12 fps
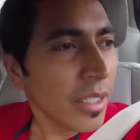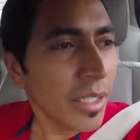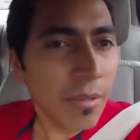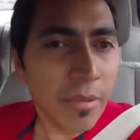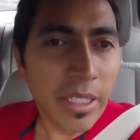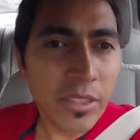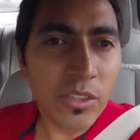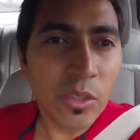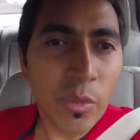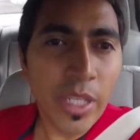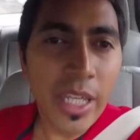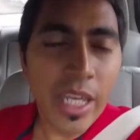Okay, and so
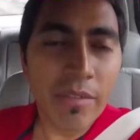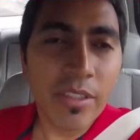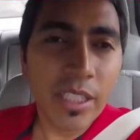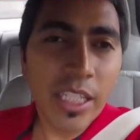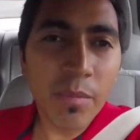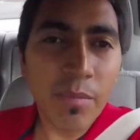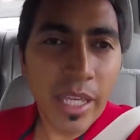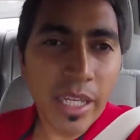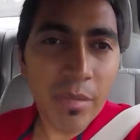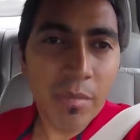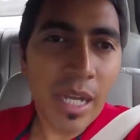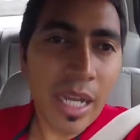we have to keep that
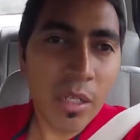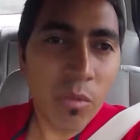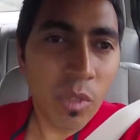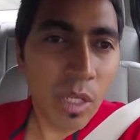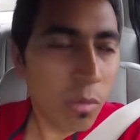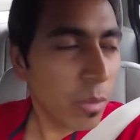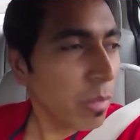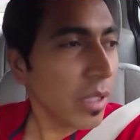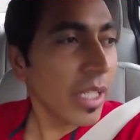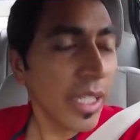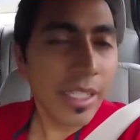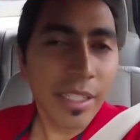in mind while we're
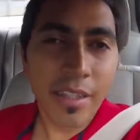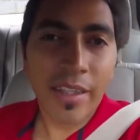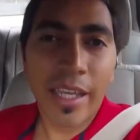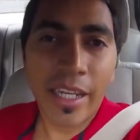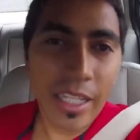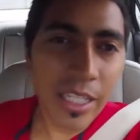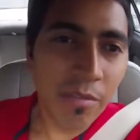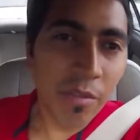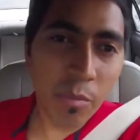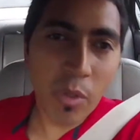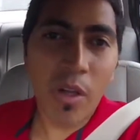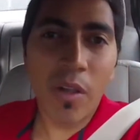playing, that if a
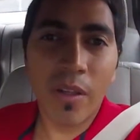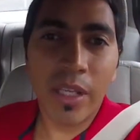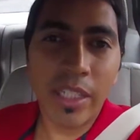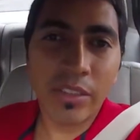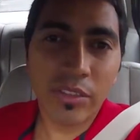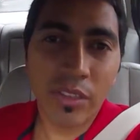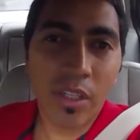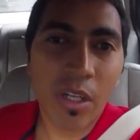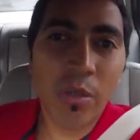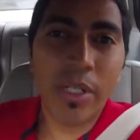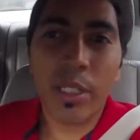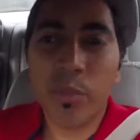ball has
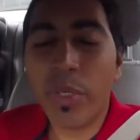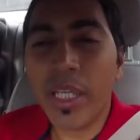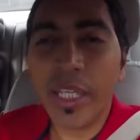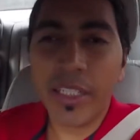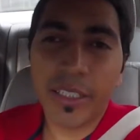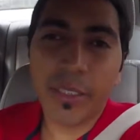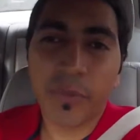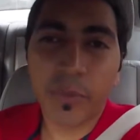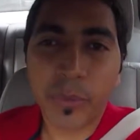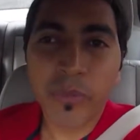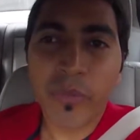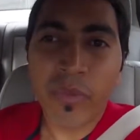already peaked,
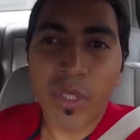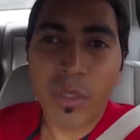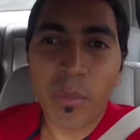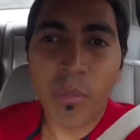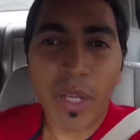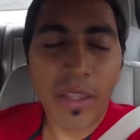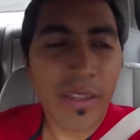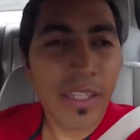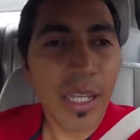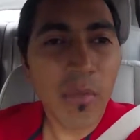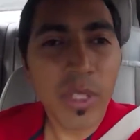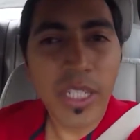by the
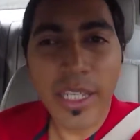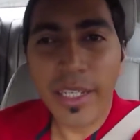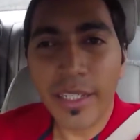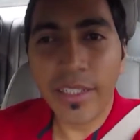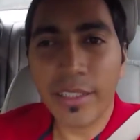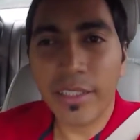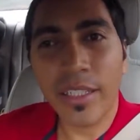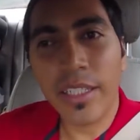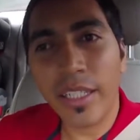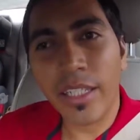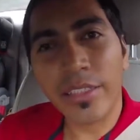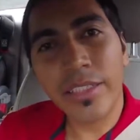time we hit it,
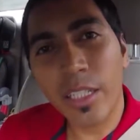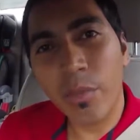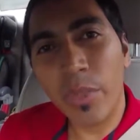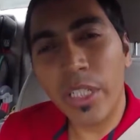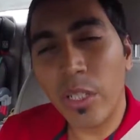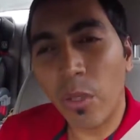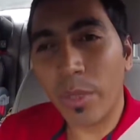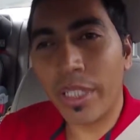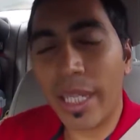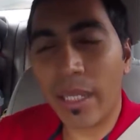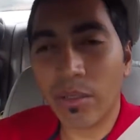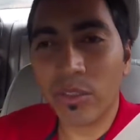it's going to be going
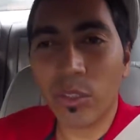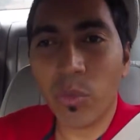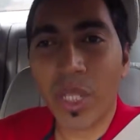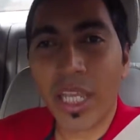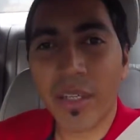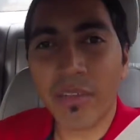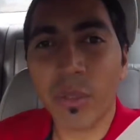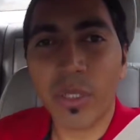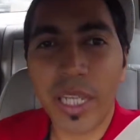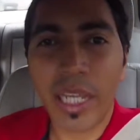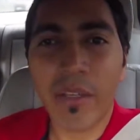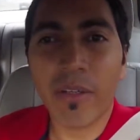down. So we have to
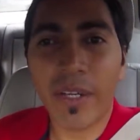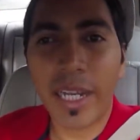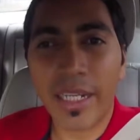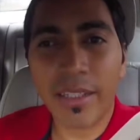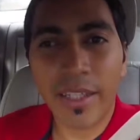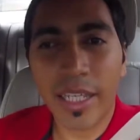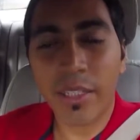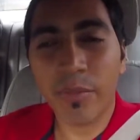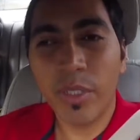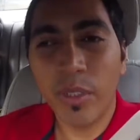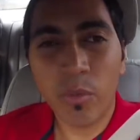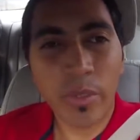counteract that.
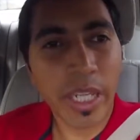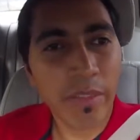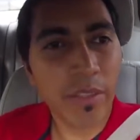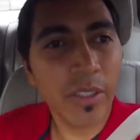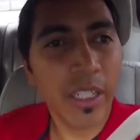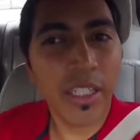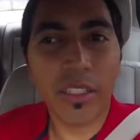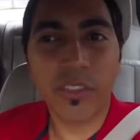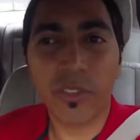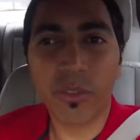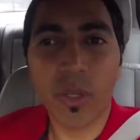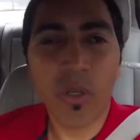We have to hit a
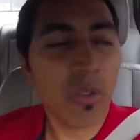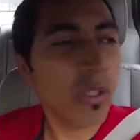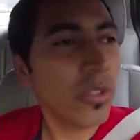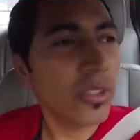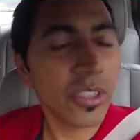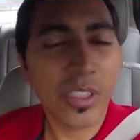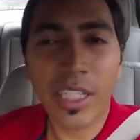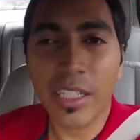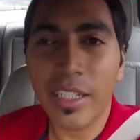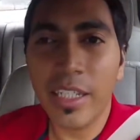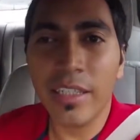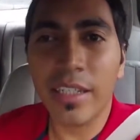stroke or use a
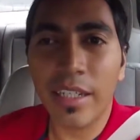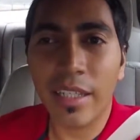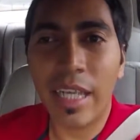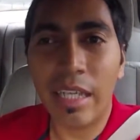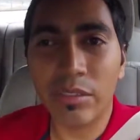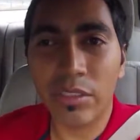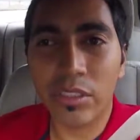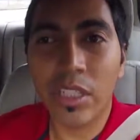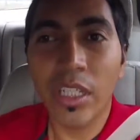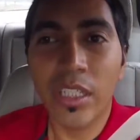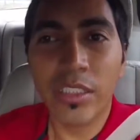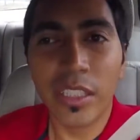technique that allows us
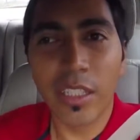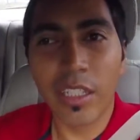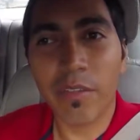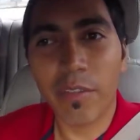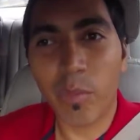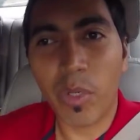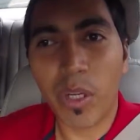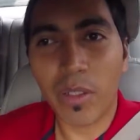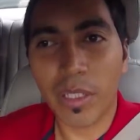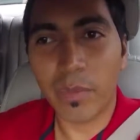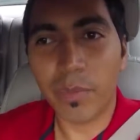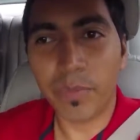to lift the
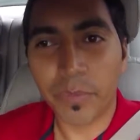ball up.